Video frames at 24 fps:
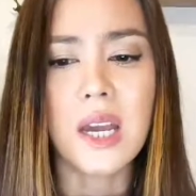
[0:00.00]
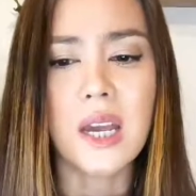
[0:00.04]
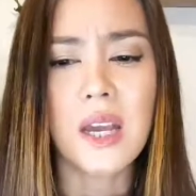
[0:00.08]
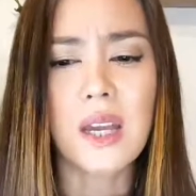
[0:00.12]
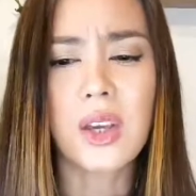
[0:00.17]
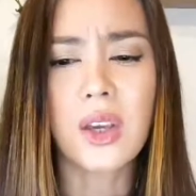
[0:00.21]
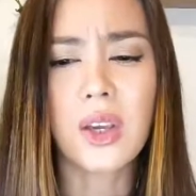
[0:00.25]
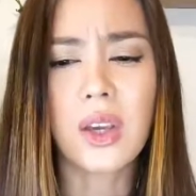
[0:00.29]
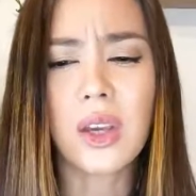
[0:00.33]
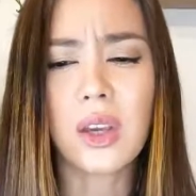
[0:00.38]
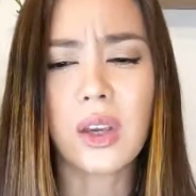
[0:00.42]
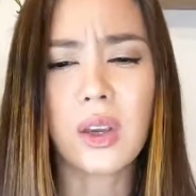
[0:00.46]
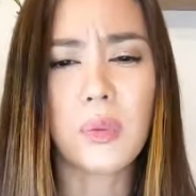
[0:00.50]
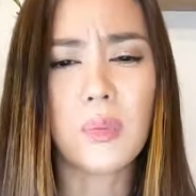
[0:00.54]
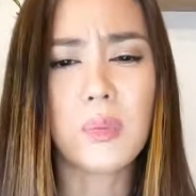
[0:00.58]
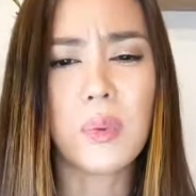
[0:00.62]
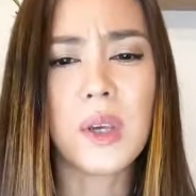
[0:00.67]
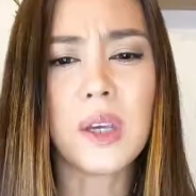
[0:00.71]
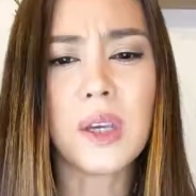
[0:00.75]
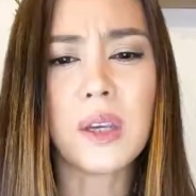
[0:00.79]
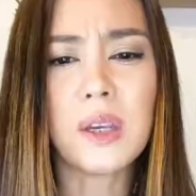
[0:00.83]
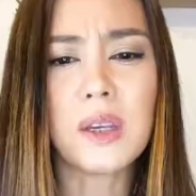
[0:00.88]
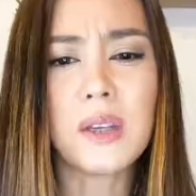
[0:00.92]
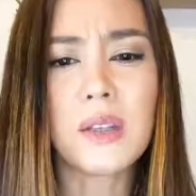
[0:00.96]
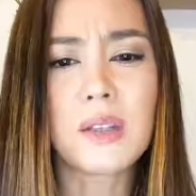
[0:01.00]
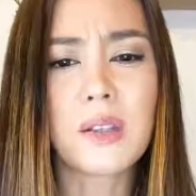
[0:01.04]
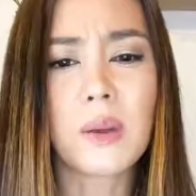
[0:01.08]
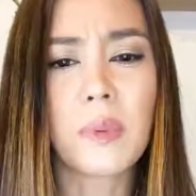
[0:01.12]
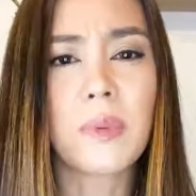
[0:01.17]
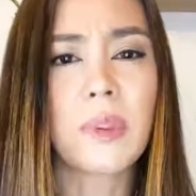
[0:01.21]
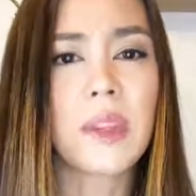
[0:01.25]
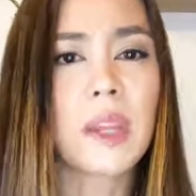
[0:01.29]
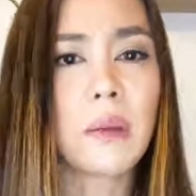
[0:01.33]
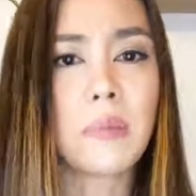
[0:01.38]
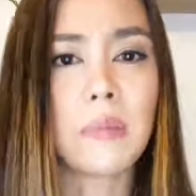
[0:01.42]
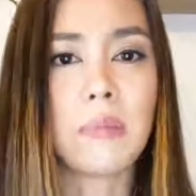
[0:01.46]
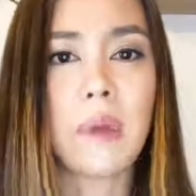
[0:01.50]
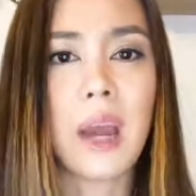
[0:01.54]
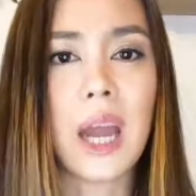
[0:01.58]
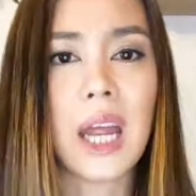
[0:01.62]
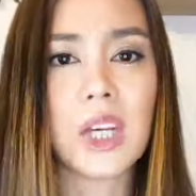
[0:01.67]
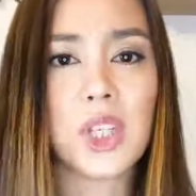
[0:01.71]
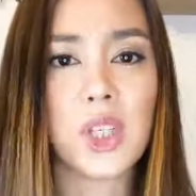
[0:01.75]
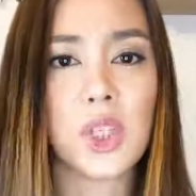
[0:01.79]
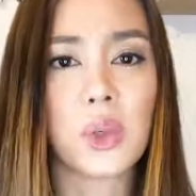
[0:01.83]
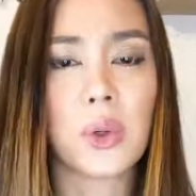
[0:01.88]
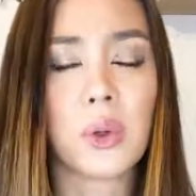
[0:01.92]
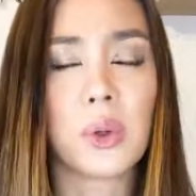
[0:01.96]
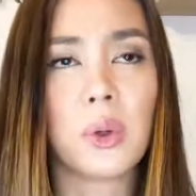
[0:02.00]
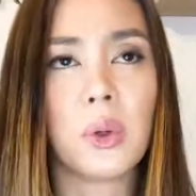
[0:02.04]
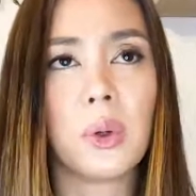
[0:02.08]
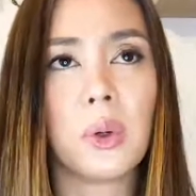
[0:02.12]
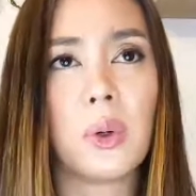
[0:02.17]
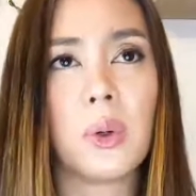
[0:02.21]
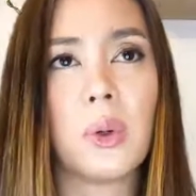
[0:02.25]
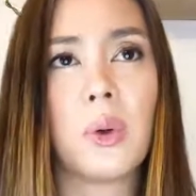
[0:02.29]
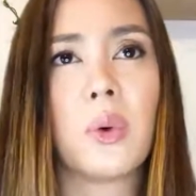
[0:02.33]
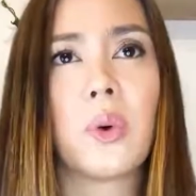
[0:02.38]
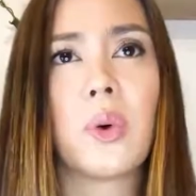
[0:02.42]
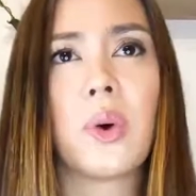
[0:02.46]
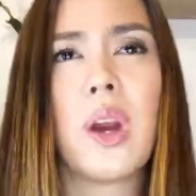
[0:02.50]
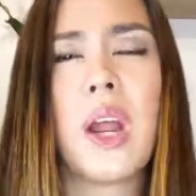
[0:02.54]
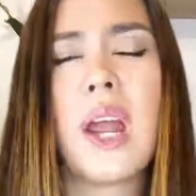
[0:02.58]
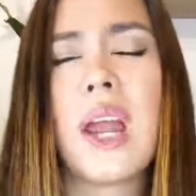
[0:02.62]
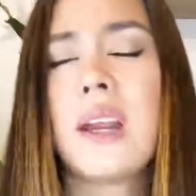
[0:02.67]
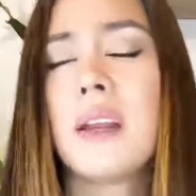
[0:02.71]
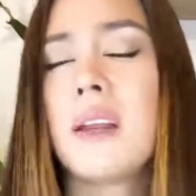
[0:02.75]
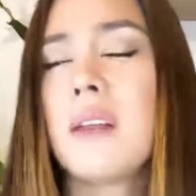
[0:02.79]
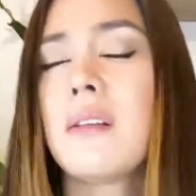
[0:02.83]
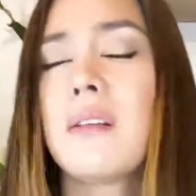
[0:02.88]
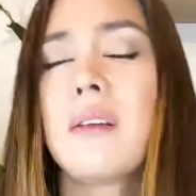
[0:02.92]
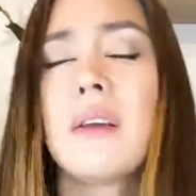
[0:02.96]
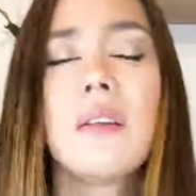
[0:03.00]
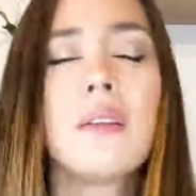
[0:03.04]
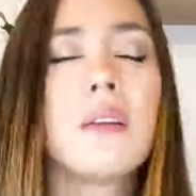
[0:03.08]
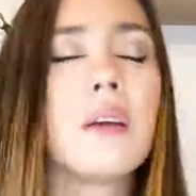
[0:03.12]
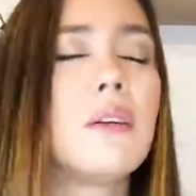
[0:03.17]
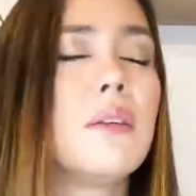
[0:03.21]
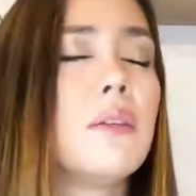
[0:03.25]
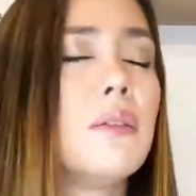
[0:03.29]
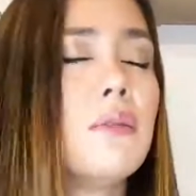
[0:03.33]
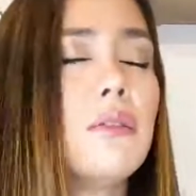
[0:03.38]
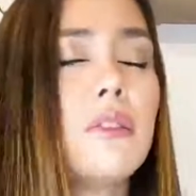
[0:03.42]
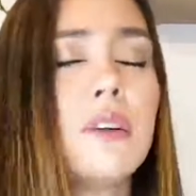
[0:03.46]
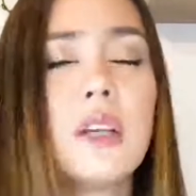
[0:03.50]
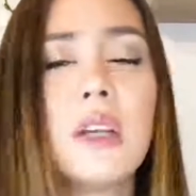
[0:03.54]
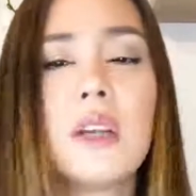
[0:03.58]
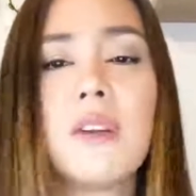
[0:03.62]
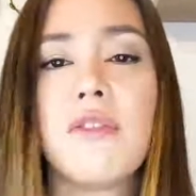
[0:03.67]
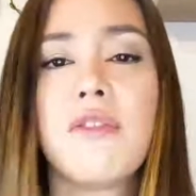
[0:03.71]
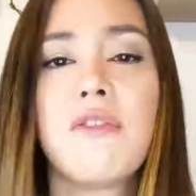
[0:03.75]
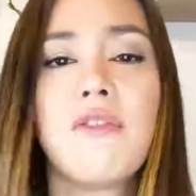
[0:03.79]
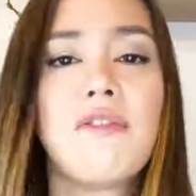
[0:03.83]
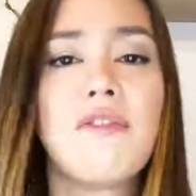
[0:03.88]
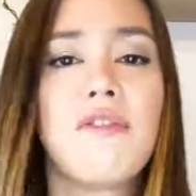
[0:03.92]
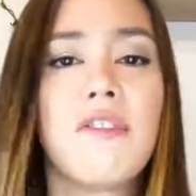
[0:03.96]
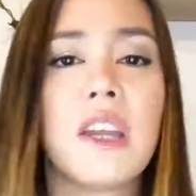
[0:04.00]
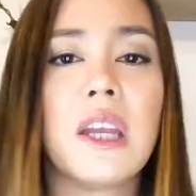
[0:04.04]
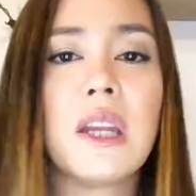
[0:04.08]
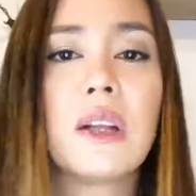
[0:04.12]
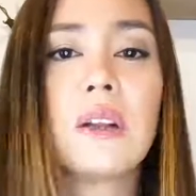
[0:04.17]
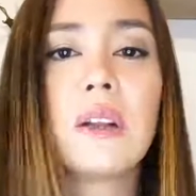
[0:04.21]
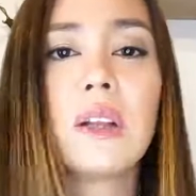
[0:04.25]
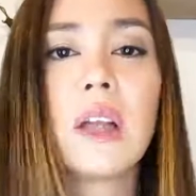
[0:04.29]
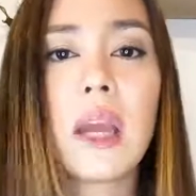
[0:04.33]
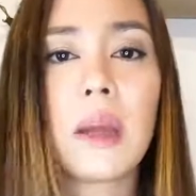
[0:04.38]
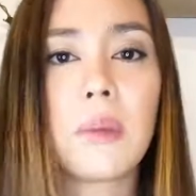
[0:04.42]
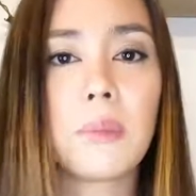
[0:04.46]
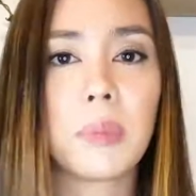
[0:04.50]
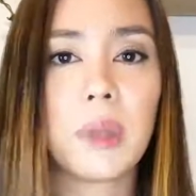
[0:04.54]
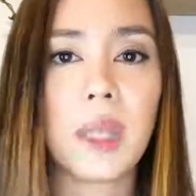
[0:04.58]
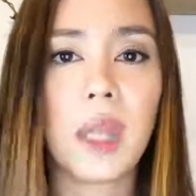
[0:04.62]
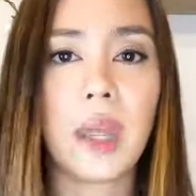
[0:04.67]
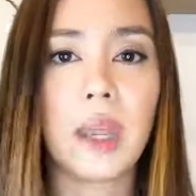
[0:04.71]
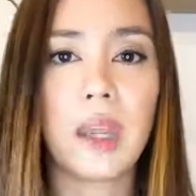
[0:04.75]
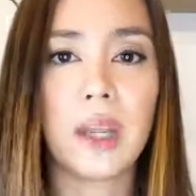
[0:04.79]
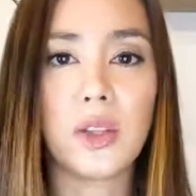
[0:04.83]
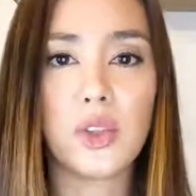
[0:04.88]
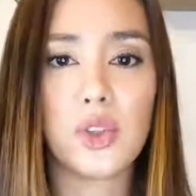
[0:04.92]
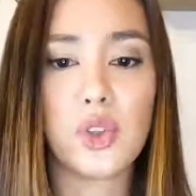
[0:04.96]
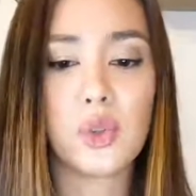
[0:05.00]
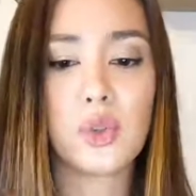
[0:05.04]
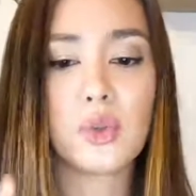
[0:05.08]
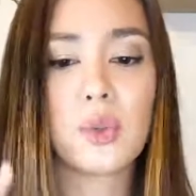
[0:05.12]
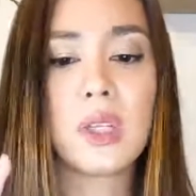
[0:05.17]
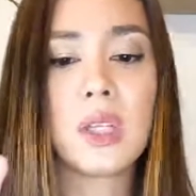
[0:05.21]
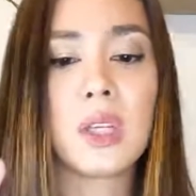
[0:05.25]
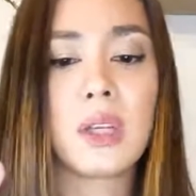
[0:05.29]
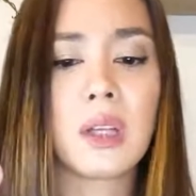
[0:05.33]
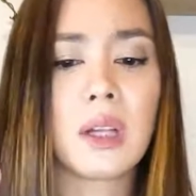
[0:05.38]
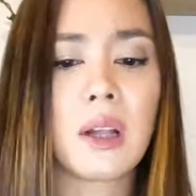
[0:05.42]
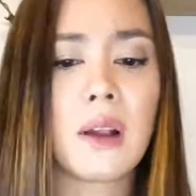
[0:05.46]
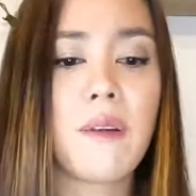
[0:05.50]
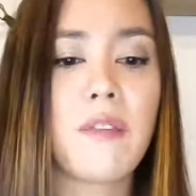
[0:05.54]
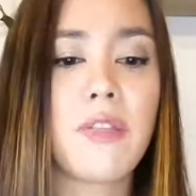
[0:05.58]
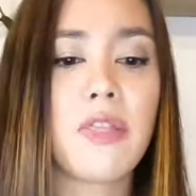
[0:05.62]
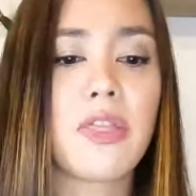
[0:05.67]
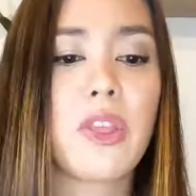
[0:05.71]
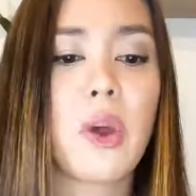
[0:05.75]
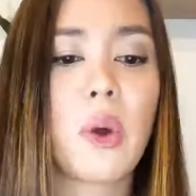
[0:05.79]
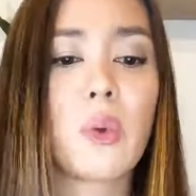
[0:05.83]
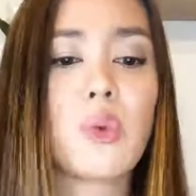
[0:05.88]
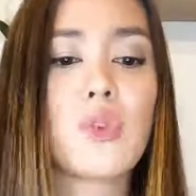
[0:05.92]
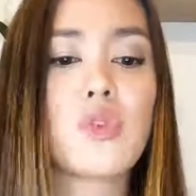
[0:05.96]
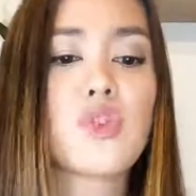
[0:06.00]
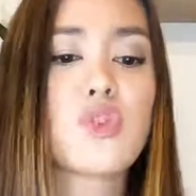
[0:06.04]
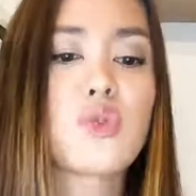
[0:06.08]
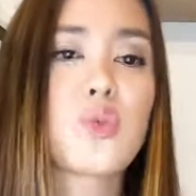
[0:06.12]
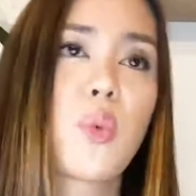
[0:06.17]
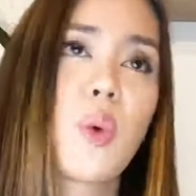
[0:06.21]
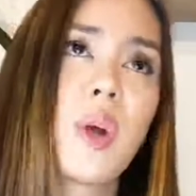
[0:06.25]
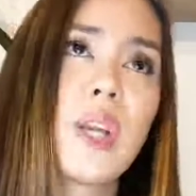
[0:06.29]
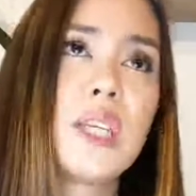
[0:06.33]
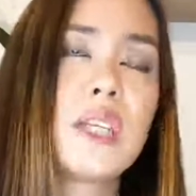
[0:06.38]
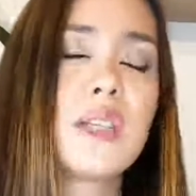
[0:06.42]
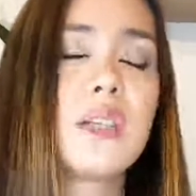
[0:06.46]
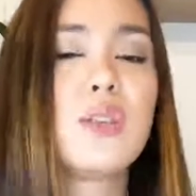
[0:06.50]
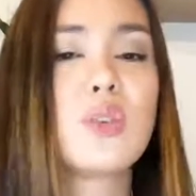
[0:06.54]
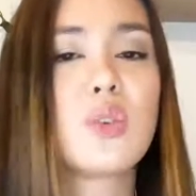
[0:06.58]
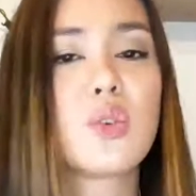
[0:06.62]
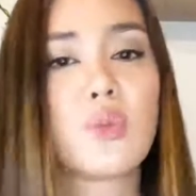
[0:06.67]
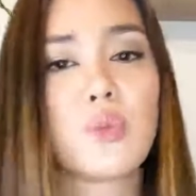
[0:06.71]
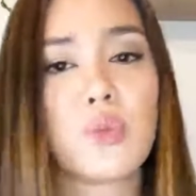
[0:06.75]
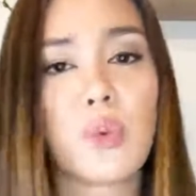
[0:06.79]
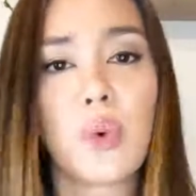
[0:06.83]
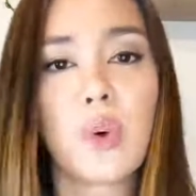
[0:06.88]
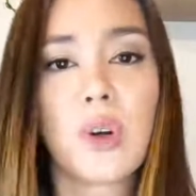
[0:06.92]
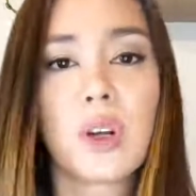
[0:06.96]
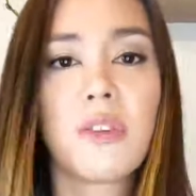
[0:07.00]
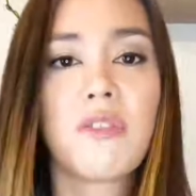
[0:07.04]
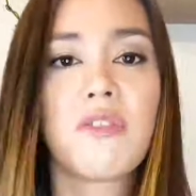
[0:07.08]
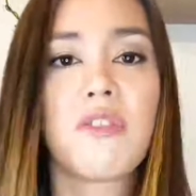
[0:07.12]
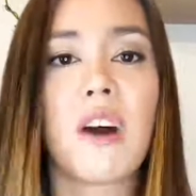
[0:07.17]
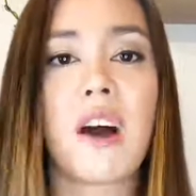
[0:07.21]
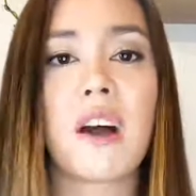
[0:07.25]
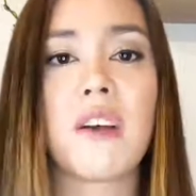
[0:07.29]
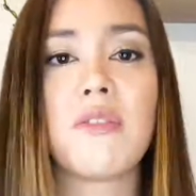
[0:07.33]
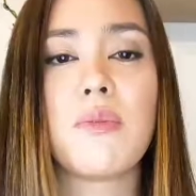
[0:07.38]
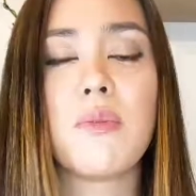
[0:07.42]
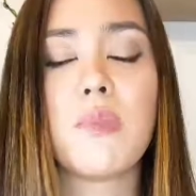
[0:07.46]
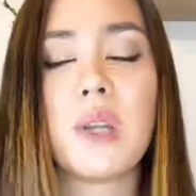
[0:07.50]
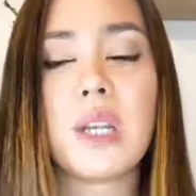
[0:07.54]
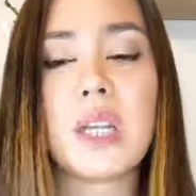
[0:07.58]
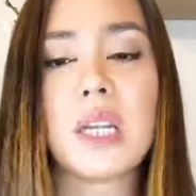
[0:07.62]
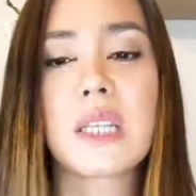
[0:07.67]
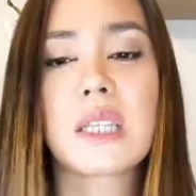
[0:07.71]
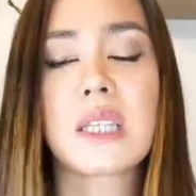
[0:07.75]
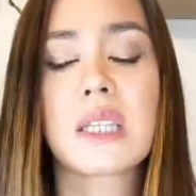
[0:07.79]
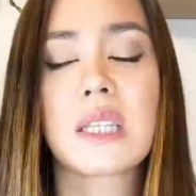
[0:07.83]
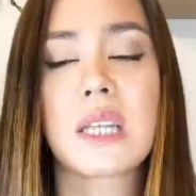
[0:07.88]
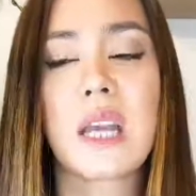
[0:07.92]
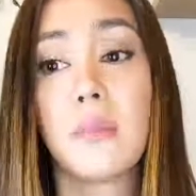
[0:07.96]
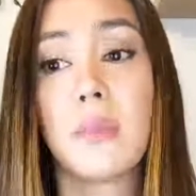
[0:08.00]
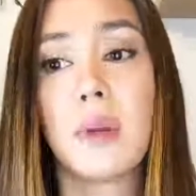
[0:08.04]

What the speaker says: It could be something magical or anything that you really feel like playing during those 20 to 45 minutes.